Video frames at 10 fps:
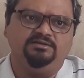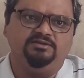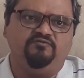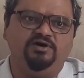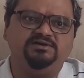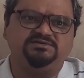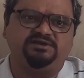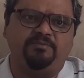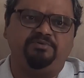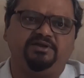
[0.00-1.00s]
The worst
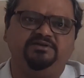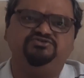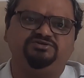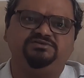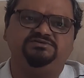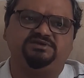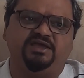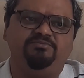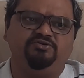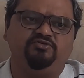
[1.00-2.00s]
apprehensions
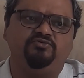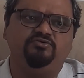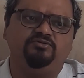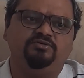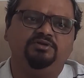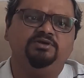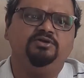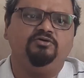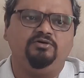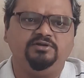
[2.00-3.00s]
came true
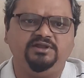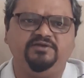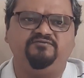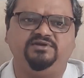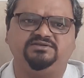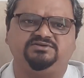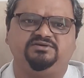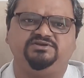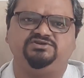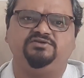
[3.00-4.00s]
only if
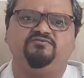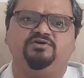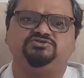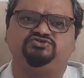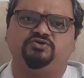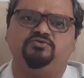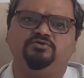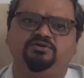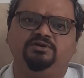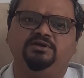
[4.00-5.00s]
discretion was
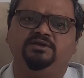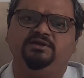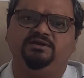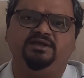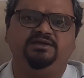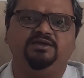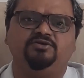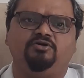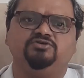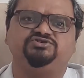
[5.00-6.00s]
shown,
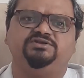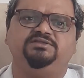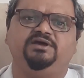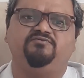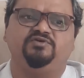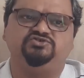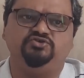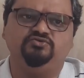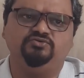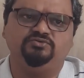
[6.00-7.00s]
taking caution that was
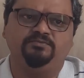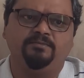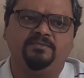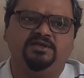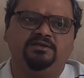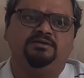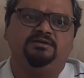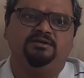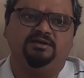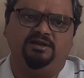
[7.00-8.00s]
due.
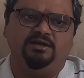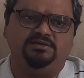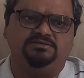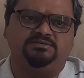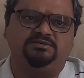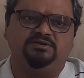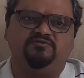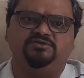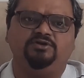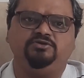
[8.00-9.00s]
Alas, it
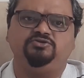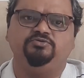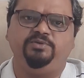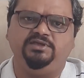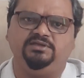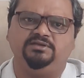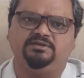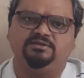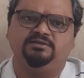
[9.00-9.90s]
was not to be,